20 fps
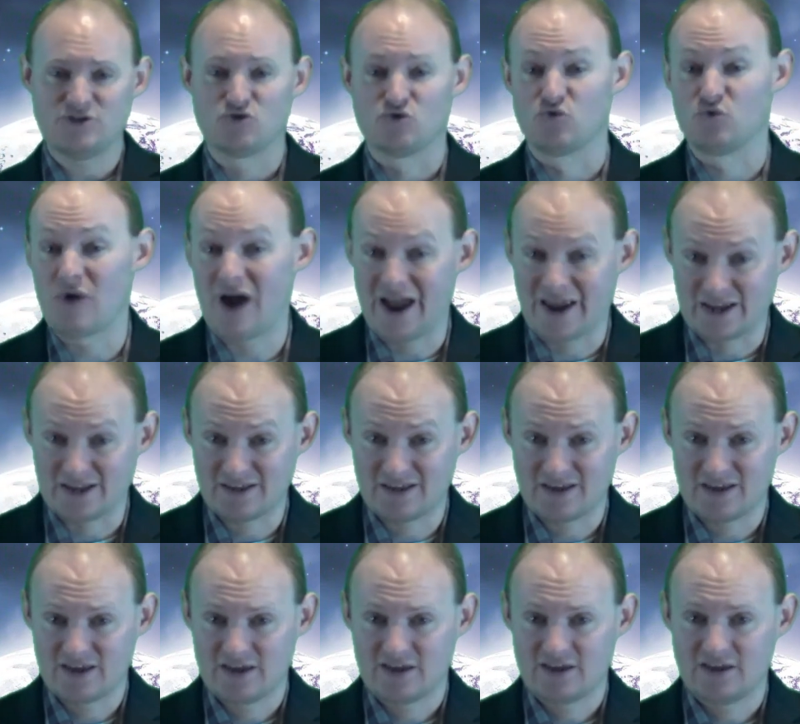right,
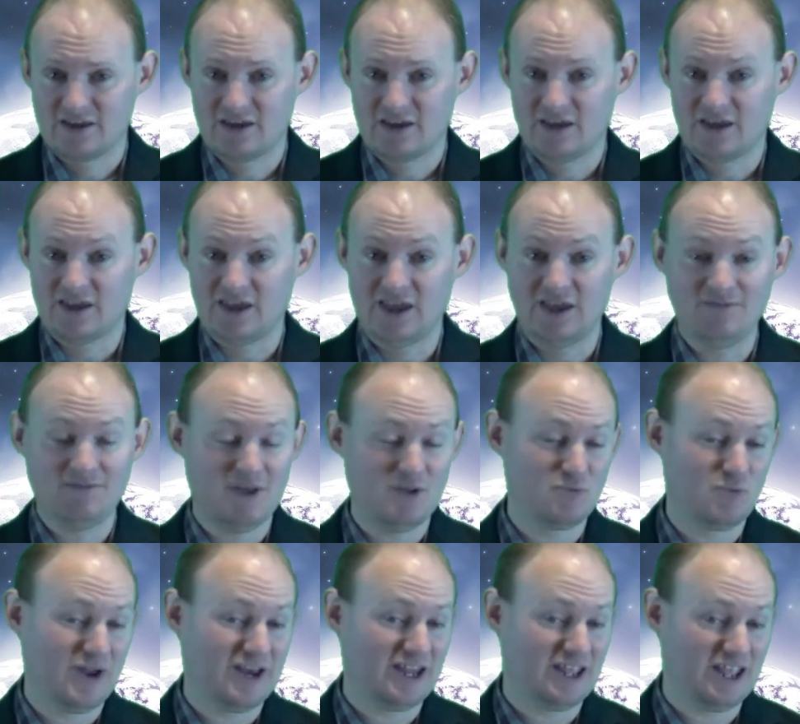even
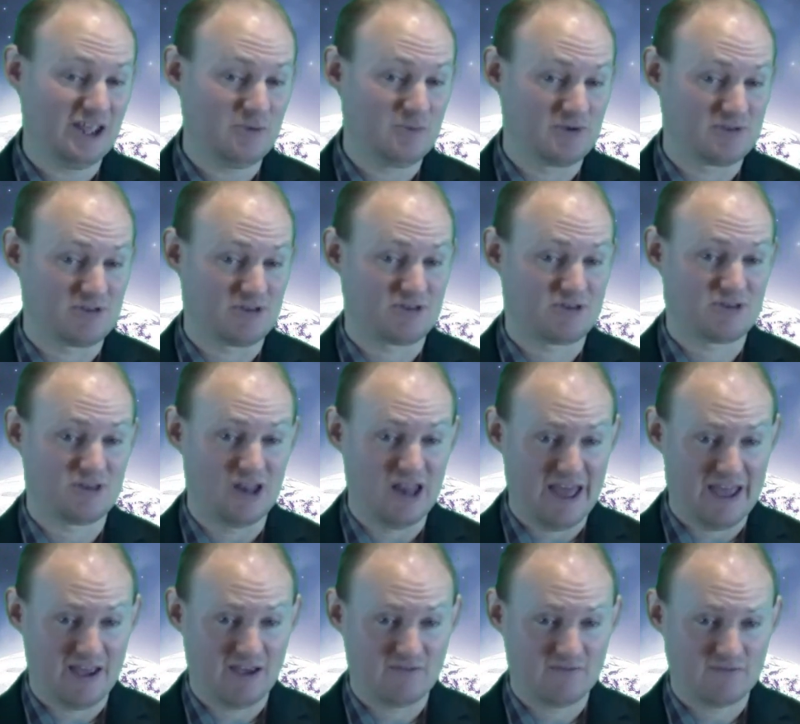when he was a
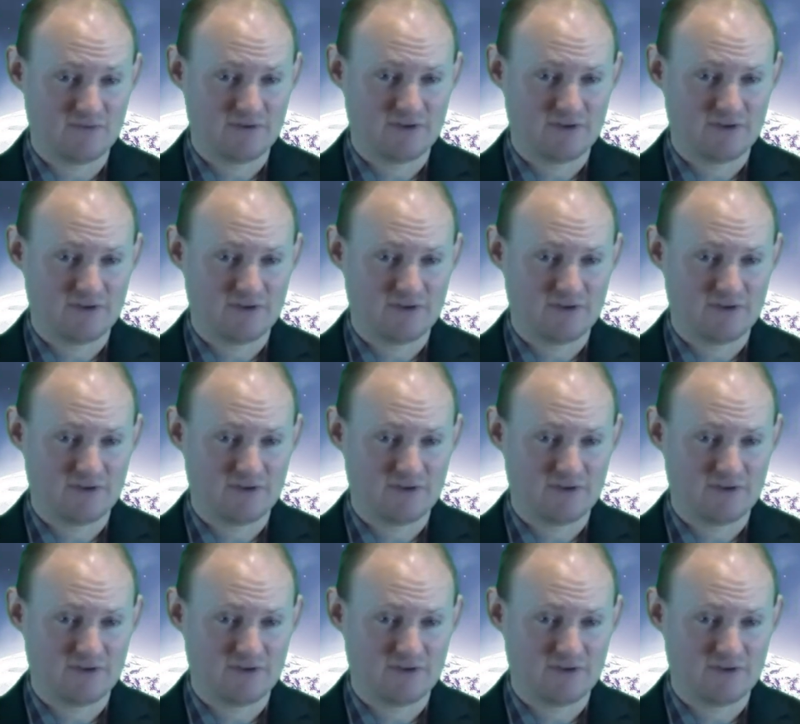slave,